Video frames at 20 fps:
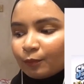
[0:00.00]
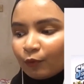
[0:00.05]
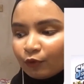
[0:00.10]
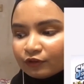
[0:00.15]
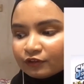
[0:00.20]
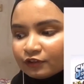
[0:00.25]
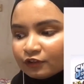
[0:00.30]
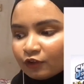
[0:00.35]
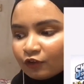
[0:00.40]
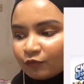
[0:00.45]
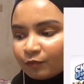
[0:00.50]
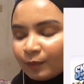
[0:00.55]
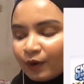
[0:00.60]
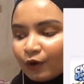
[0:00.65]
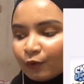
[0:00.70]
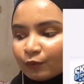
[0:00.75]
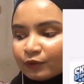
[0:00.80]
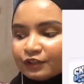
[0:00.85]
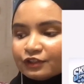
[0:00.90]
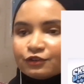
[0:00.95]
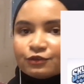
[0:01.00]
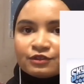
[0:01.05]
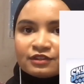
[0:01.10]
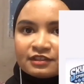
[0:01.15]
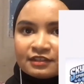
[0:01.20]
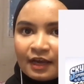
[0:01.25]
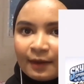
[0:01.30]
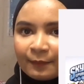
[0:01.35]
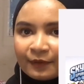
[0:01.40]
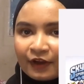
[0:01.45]
Portal of Power to
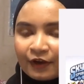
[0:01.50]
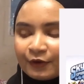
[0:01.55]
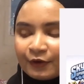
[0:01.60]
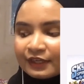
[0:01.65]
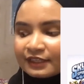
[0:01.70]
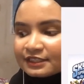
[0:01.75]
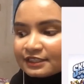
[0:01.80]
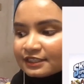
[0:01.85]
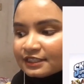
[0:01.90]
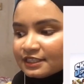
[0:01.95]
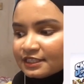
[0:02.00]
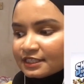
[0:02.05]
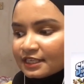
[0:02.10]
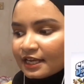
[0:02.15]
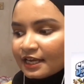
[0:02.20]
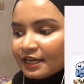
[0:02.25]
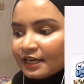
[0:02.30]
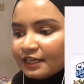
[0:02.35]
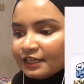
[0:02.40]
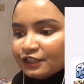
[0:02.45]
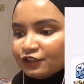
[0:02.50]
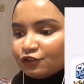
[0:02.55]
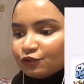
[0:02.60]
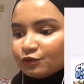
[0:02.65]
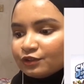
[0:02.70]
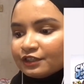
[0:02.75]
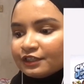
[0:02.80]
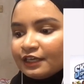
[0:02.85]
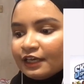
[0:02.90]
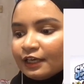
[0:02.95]
zap characters into
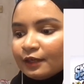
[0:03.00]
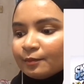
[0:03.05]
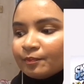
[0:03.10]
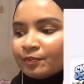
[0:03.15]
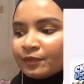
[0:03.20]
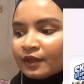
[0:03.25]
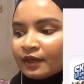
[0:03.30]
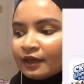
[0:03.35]
the game.